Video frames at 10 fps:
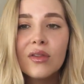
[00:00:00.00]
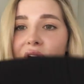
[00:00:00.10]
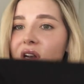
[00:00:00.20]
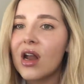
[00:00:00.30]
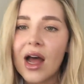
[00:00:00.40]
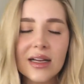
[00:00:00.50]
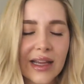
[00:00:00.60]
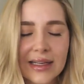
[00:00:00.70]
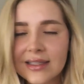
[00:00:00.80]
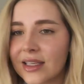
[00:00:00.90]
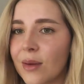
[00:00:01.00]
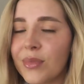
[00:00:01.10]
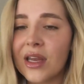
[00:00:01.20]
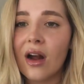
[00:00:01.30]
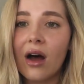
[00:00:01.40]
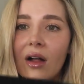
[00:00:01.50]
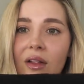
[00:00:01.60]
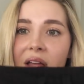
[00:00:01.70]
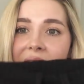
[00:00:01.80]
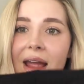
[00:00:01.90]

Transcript: They're not like skimpy at all